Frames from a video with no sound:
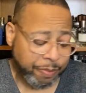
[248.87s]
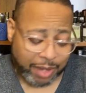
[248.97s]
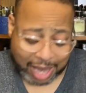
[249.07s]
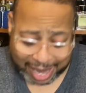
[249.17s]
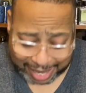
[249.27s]

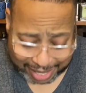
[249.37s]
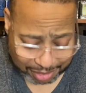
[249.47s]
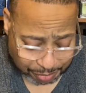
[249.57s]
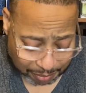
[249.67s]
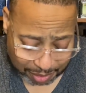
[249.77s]
I got
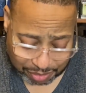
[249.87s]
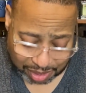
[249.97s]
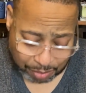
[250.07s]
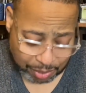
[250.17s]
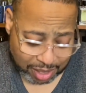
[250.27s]
this fragrance at
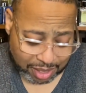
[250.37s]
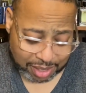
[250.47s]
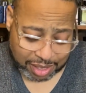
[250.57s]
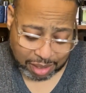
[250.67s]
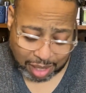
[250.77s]
a really good
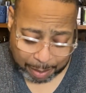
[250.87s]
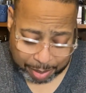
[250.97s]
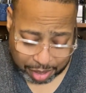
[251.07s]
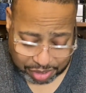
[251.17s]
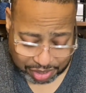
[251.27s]
deal. I
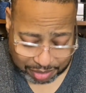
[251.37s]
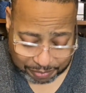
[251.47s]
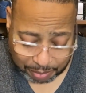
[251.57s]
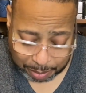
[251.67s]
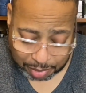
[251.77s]
purchased it
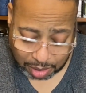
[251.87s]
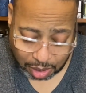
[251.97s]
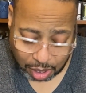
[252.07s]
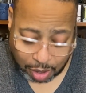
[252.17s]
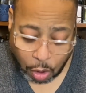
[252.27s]
from
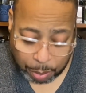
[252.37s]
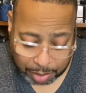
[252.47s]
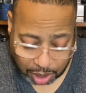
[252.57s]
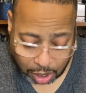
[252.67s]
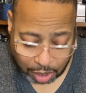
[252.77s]

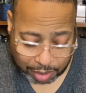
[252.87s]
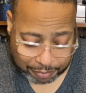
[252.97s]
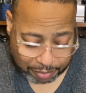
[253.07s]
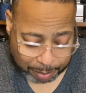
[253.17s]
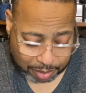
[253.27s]
Macari
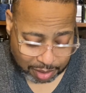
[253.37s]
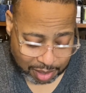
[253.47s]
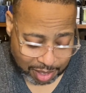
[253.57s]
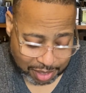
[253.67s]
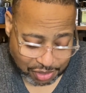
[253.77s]
from a
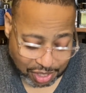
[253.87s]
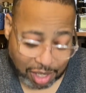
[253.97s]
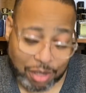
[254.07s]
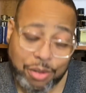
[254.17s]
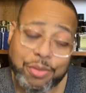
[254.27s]

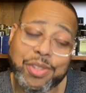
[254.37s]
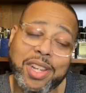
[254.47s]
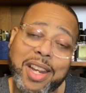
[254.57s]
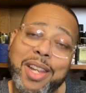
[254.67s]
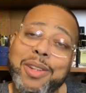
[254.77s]
seller who
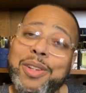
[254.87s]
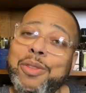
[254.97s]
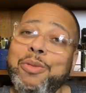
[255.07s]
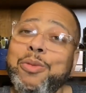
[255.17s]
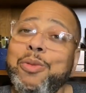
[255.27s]
said he
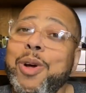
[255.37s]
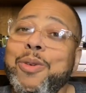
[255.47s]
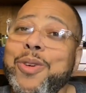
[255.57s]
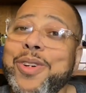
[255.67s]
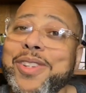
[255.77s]
knew who I
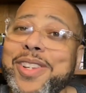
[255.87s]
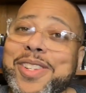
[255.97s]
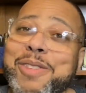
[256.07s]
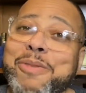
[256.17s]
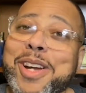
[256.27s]
was because
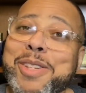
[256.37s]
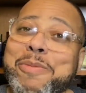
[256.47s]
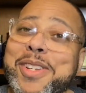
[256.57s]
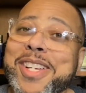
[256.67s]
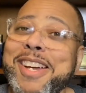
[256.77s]
he watched
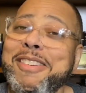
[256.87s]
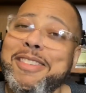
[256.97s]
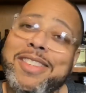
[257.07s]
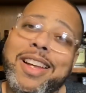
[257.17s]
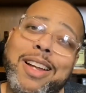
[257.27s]
my channel. He
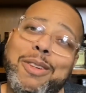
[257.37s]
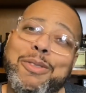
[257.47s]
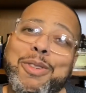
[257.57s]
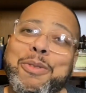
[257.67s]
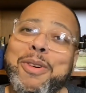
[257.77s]
was like, I know
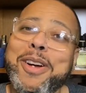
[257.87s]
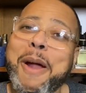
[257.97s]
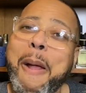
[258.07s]
who you are.